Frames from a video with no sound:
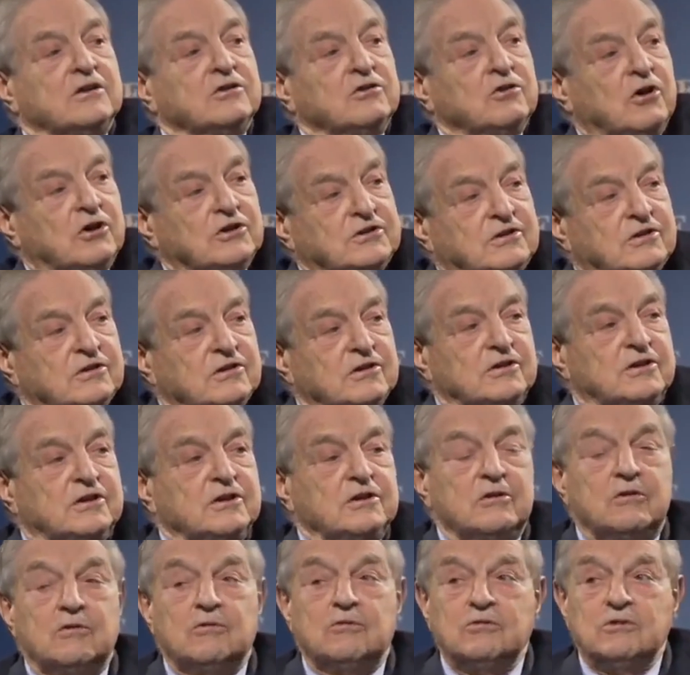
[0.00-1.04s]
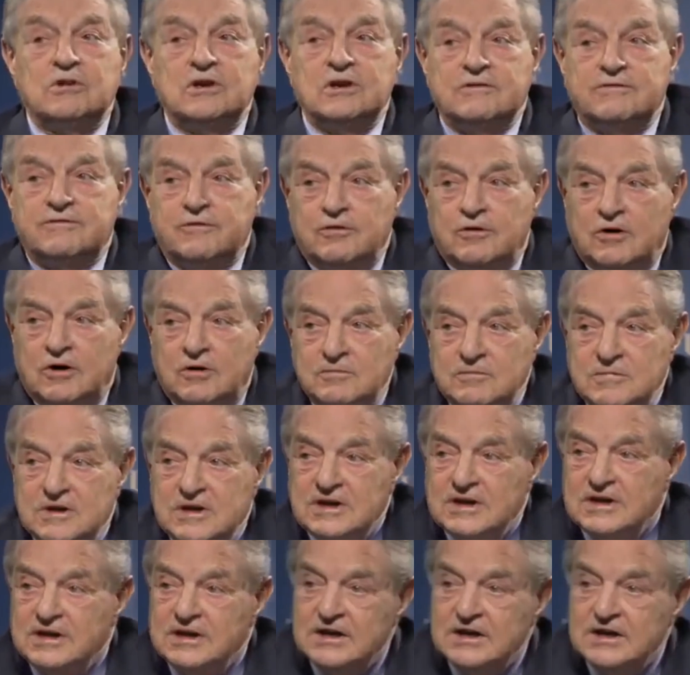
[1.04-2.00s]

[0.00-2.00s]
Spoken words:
not the only form